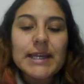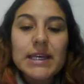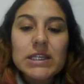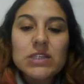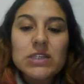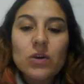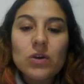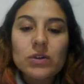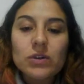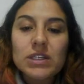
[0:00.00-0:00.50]

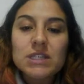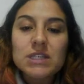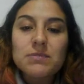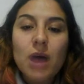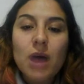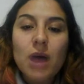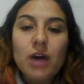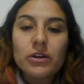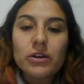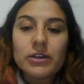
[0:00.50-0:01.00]
So this
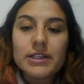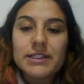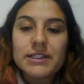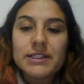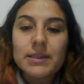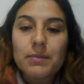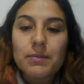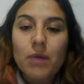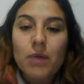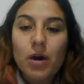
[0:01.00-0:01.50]
model
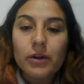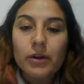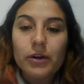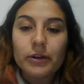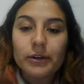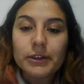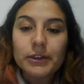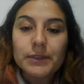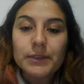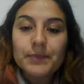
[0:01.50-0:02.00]
is a
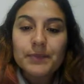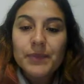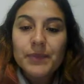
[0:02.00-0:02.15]
model